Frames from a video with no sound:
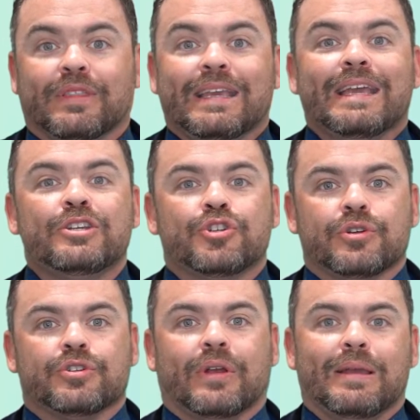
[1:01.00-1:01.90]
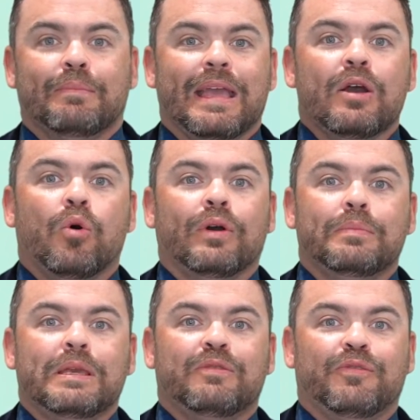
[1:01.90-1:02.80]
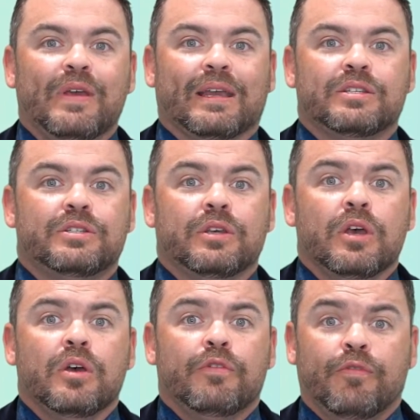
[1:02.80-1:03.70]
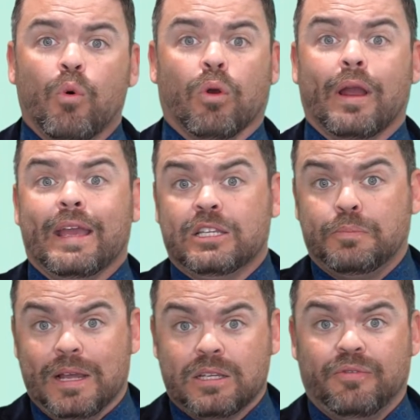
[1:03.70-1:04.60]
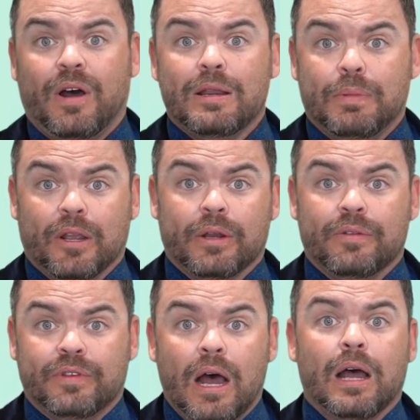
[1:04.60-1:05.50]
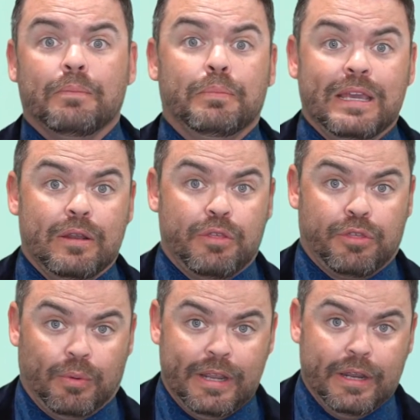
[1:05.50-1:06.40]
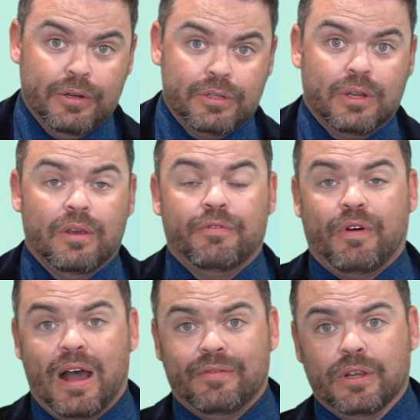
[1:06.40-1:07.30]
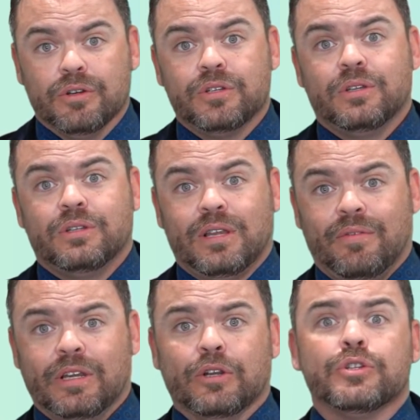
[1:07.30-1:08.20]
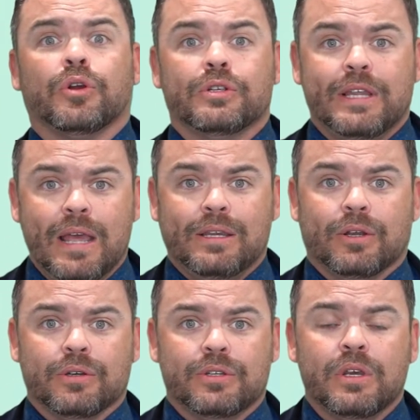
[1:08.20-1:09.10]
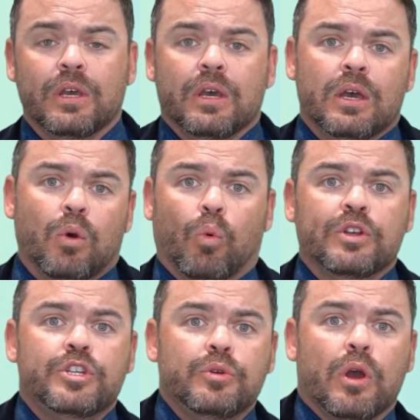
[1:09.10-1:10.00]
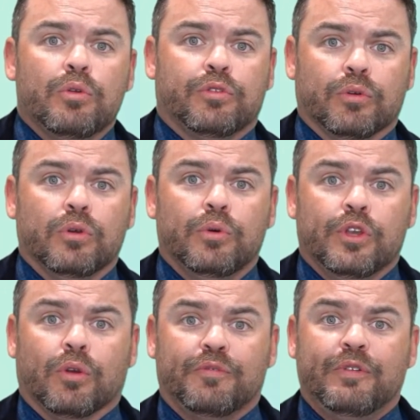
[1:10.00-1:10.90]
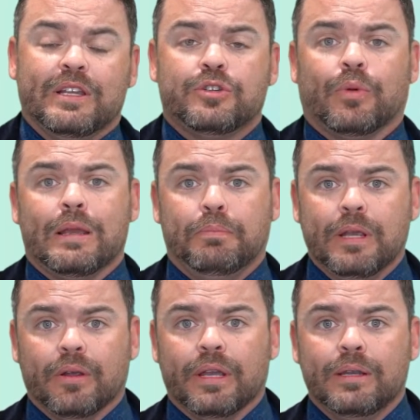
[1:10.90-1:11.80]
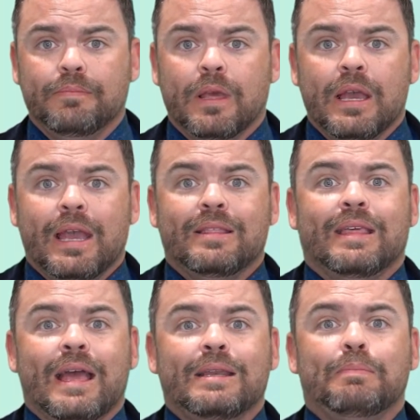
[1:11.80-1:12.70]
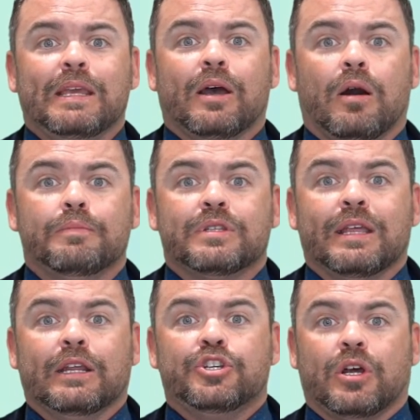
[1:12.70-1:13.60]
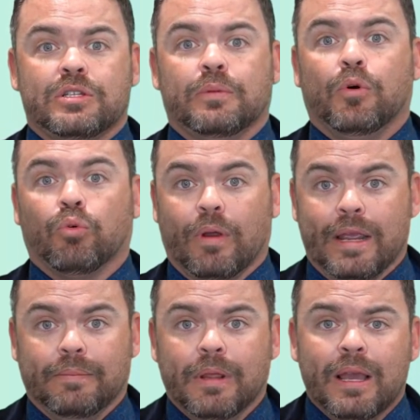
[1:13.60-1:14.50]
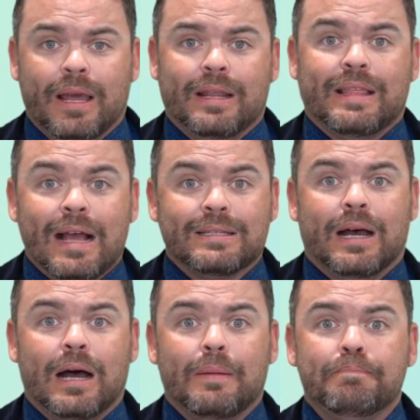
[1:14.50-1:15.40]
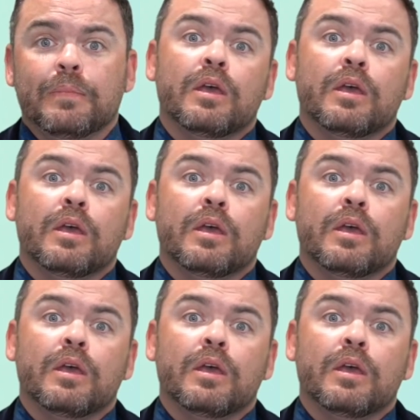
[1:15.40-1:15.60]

the interest rate may only be fixed for a specified period of time, be it 3 years, 5 years, 7 years, or 10 years. Once you go through your fixed rate period, it then becomes an adjustable rate. And at that time,